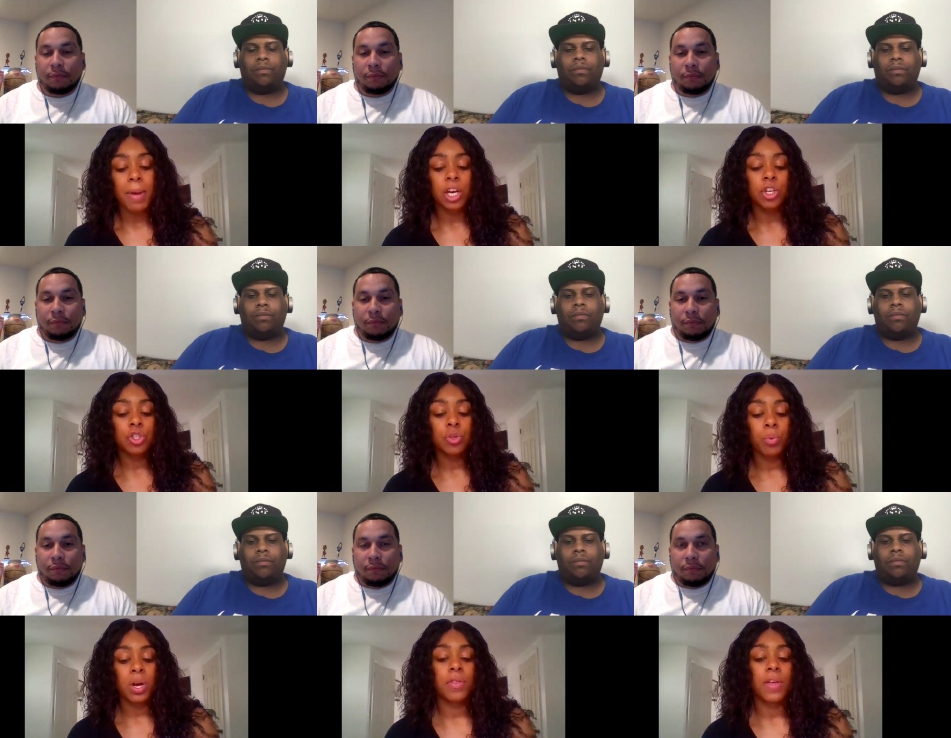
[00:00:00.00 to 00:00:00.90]
Speaker 1: My
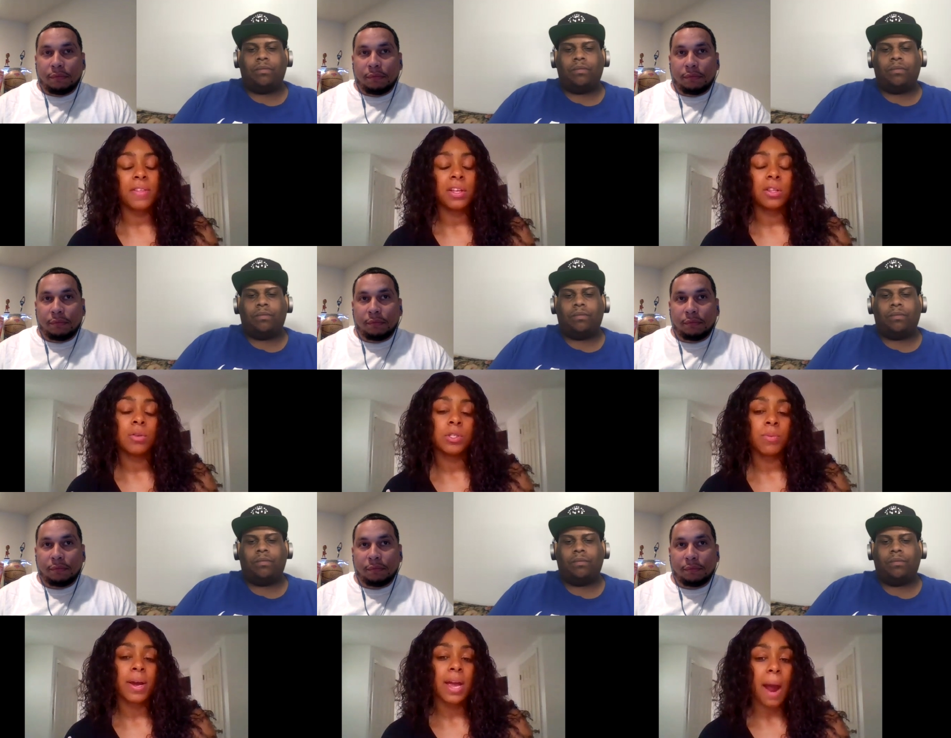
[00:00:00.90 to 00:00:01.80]
issue with, I think, the
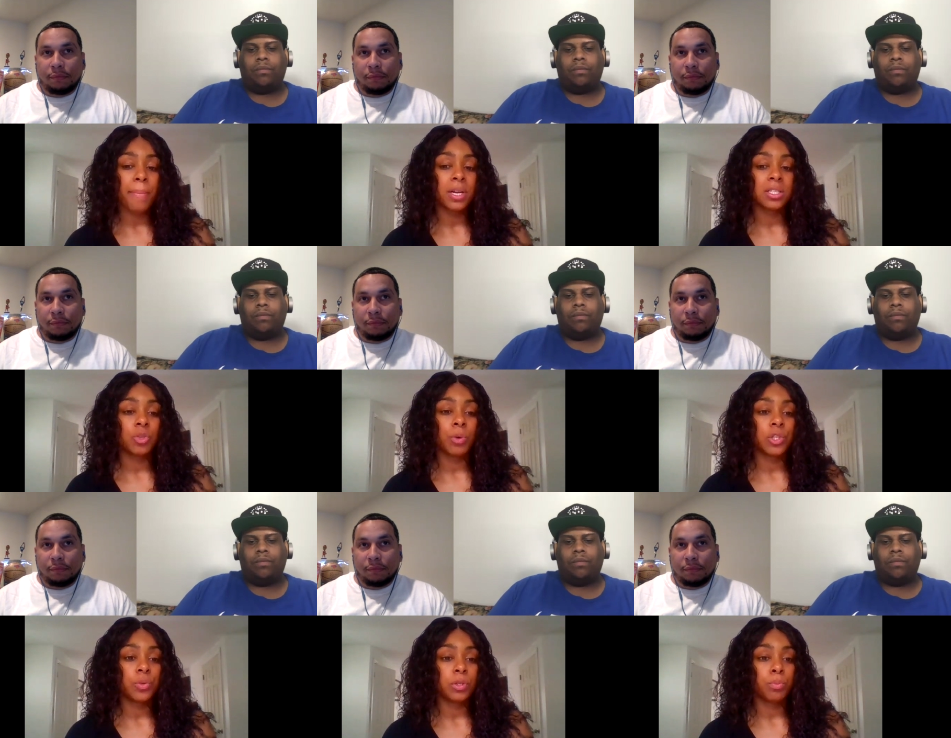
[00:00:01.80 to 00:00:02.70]
reason why Kaepernick's
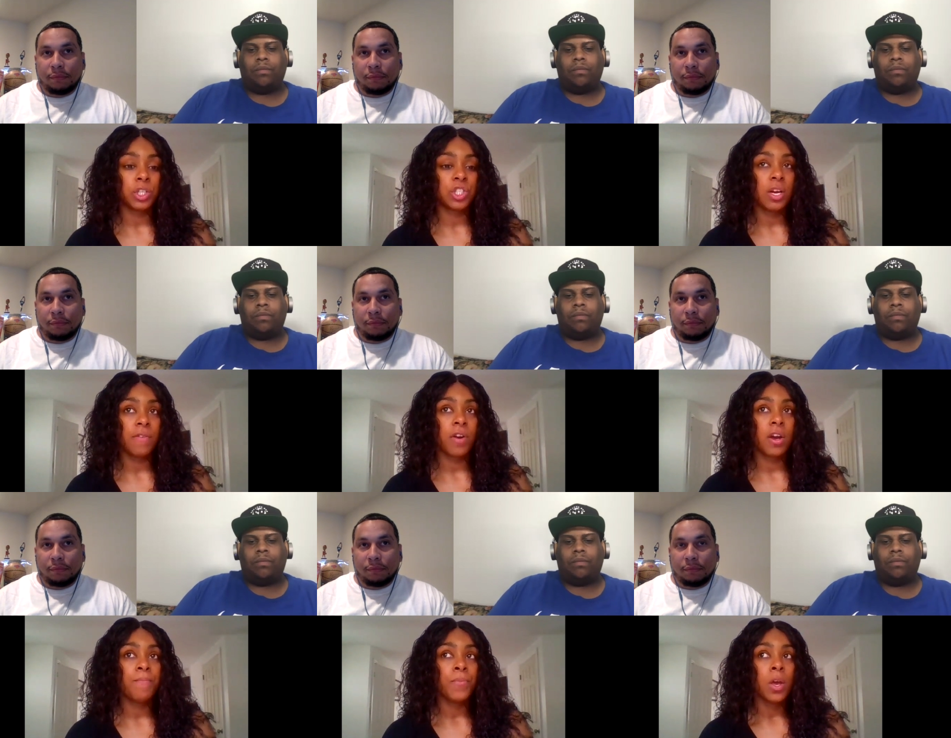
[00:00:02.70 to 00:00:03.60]
situation was much
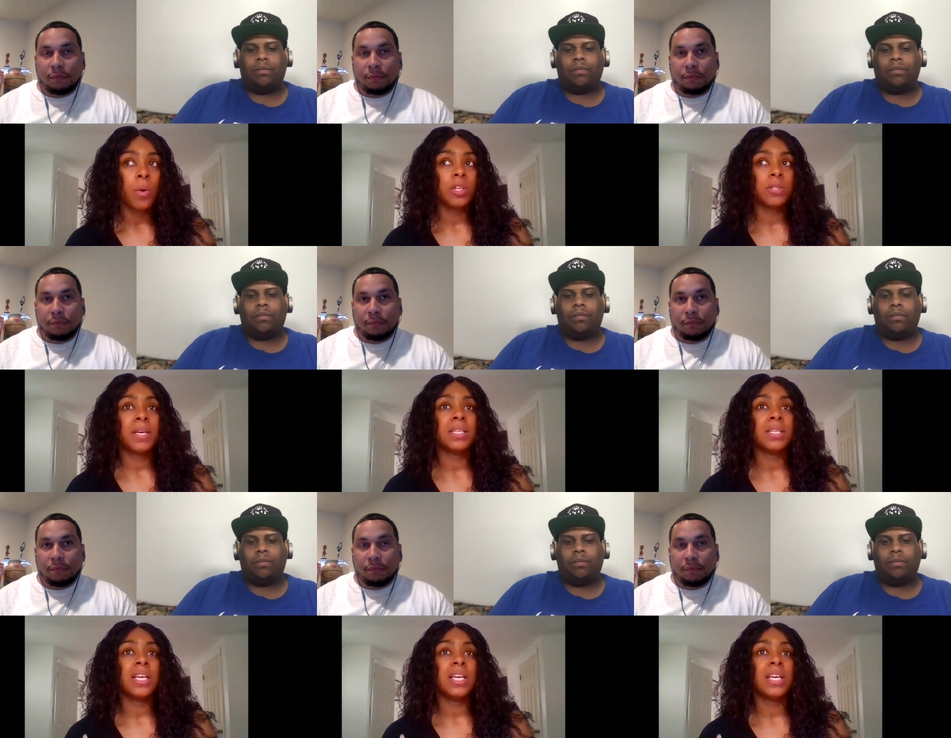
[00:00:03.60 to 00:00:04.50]
different was because
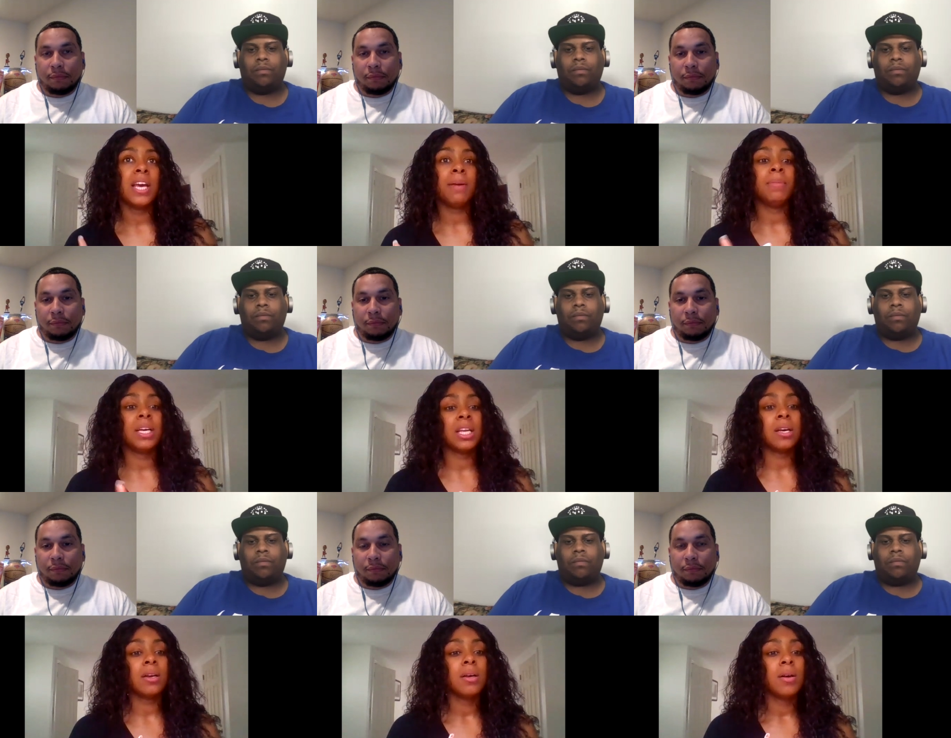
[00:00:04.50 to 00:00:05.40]
him
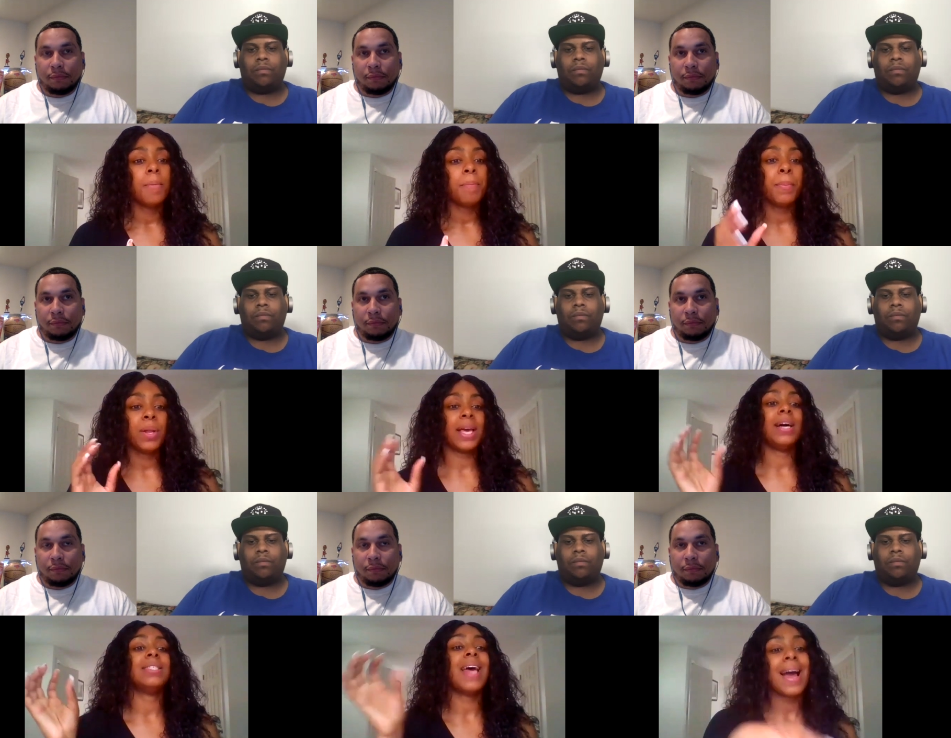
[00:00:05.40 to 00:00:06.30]
kneeling, people
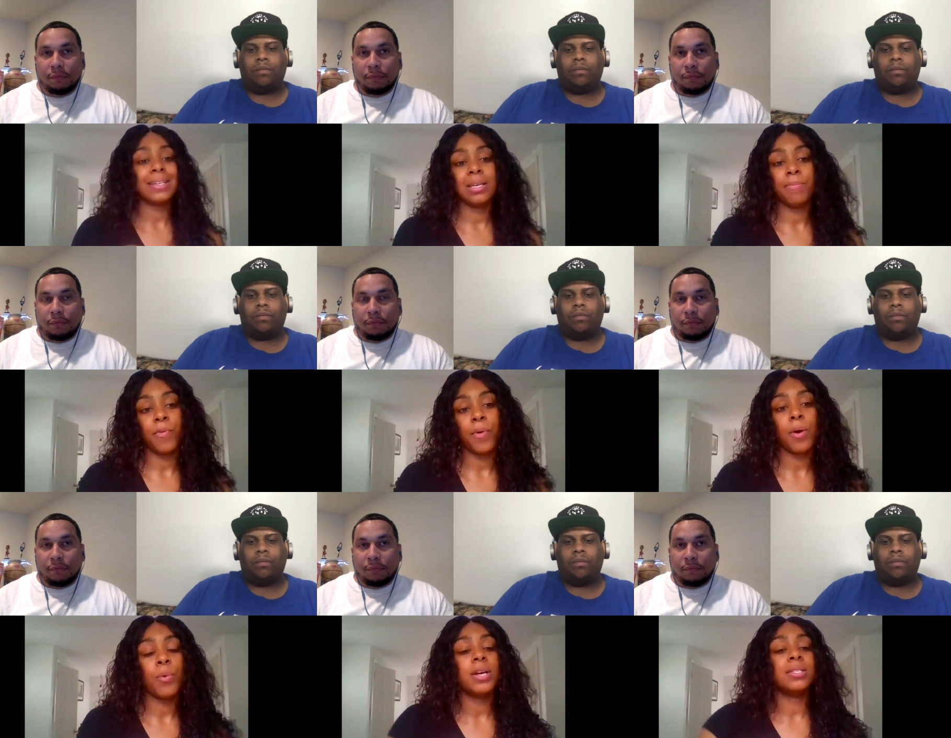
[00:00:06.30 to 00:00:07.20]
like attacked him
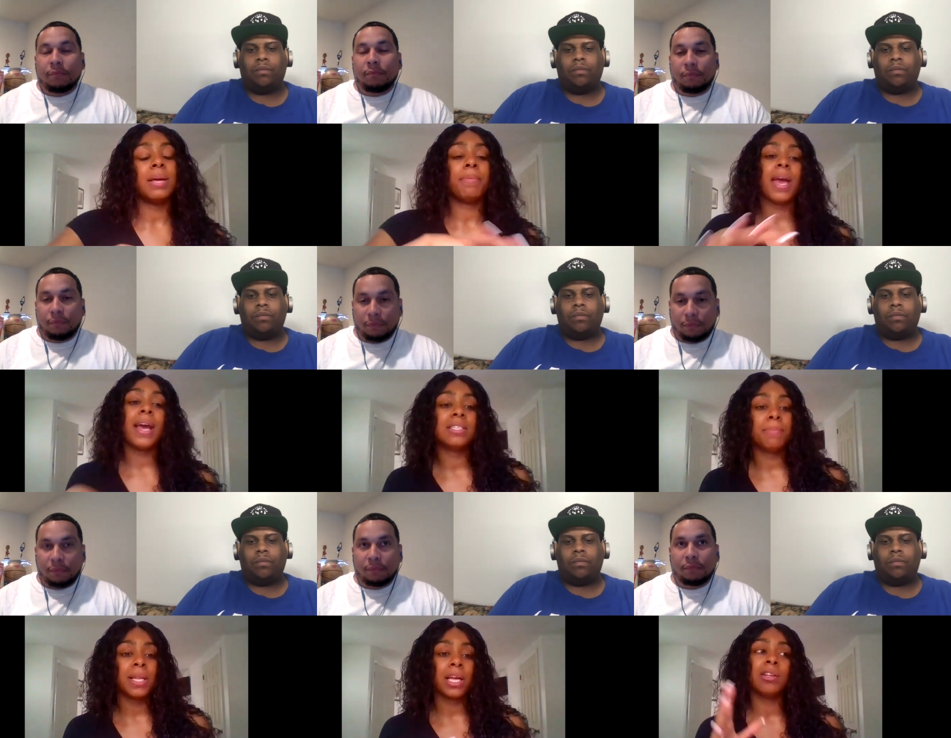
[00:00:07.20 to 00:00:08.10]
for it. Whereas NBA
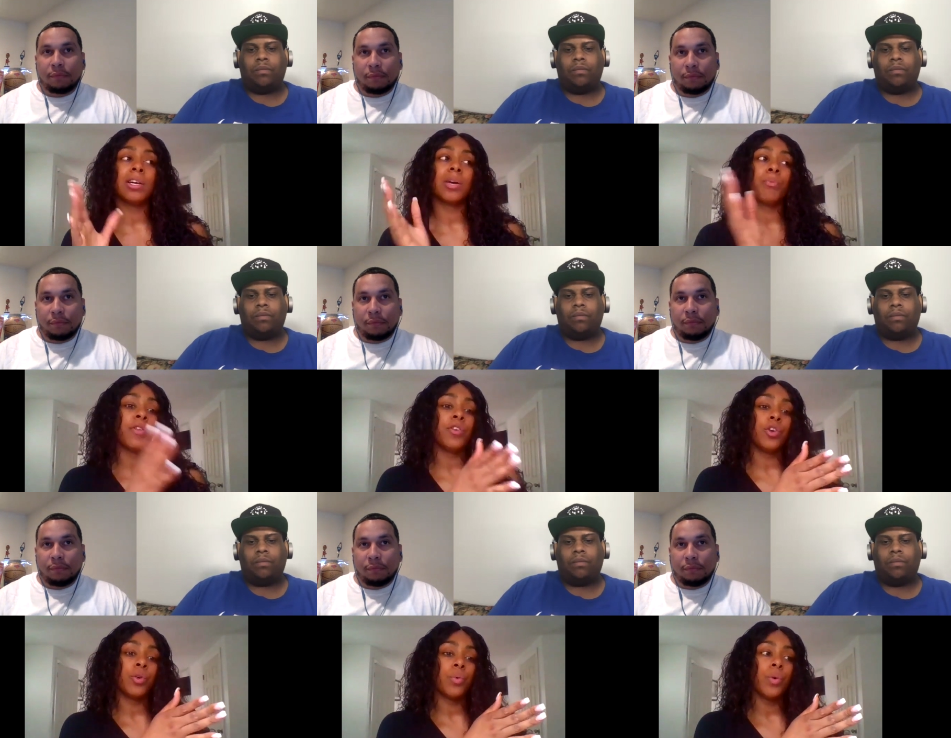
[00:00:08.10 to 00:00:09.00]
has been like, "Look, whether
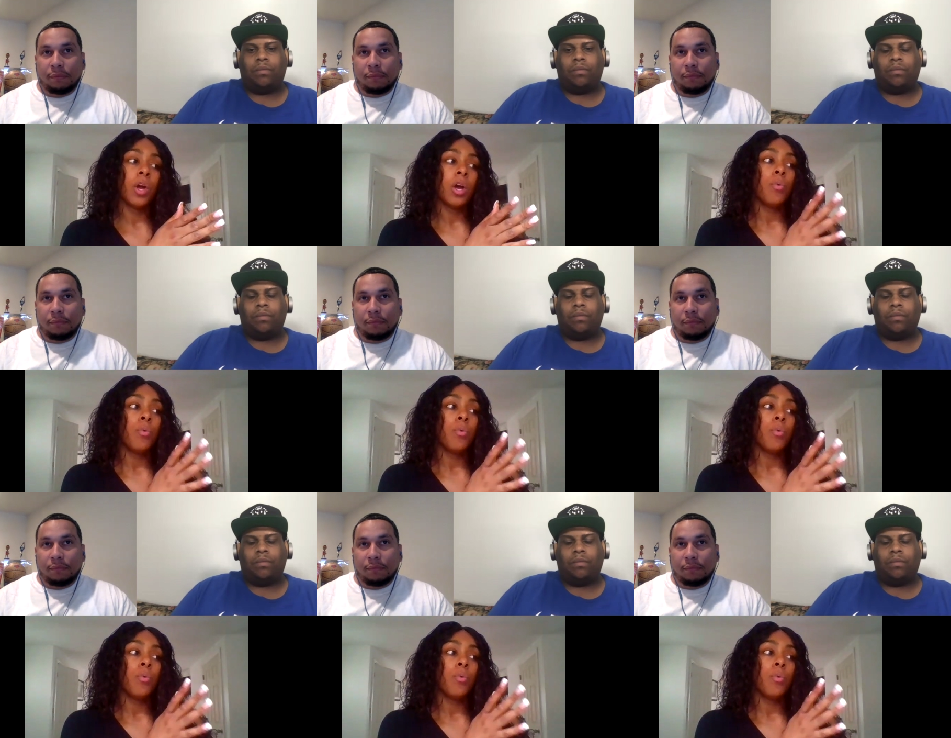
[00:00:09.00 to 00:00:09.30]
you